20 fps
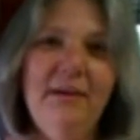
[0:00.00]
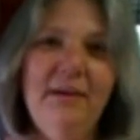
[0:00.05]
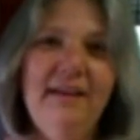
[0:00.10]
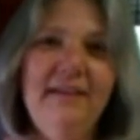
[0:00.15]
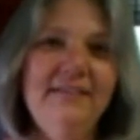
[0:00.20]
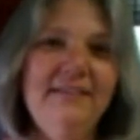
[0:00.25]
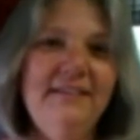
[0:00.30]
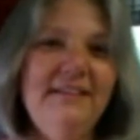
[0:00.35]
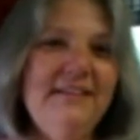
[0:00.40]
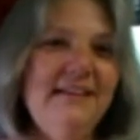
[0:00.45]
but
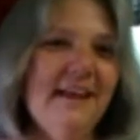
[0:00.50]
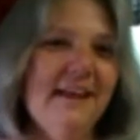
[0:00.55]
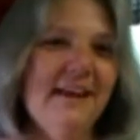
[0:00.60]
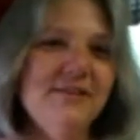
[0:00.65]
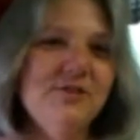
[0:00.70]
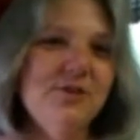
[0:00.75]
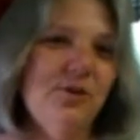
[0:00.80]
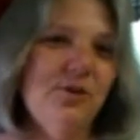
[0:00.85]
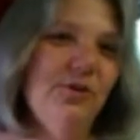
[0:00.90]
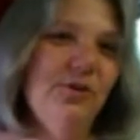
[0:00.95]
I don't need to
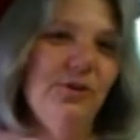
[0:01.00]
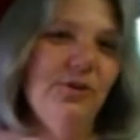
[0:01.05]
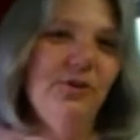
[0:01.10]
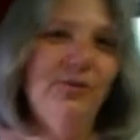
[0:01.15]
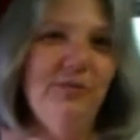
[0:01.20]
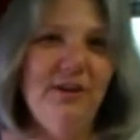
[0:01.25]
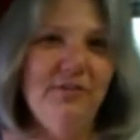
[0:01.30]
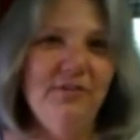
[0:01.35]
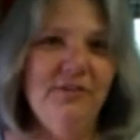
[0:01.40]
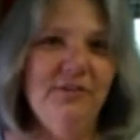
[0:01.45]
ask her
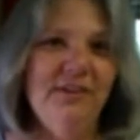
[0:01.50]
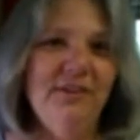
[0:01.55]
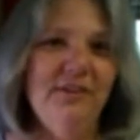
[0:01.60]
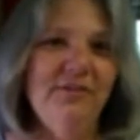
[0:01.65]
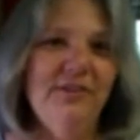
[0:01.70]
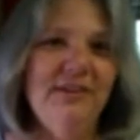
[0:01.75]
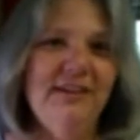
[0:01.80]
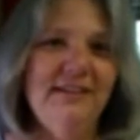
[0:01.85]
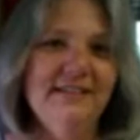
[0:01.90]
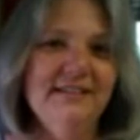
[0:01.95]
her favorite
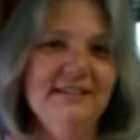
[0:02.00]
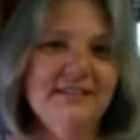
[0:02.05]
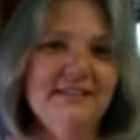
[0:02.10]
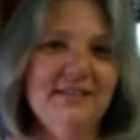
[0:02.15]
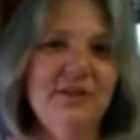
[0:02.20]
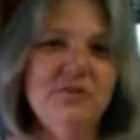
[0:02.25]
ingredients